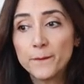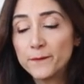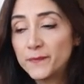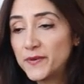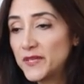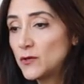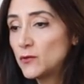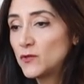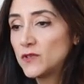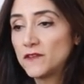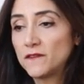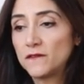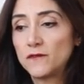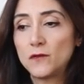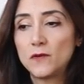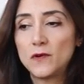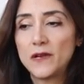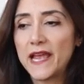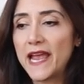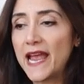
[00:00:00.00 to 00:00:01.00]

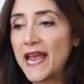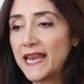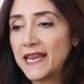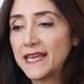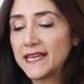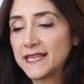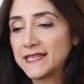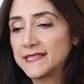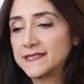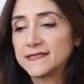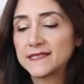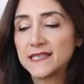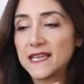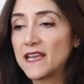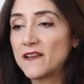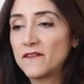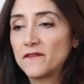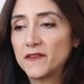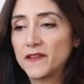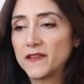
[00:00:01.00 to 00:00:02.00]
beautiful, elegant,
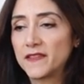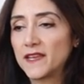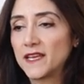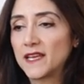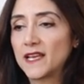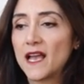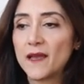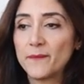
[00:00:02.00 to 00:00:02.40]
everything.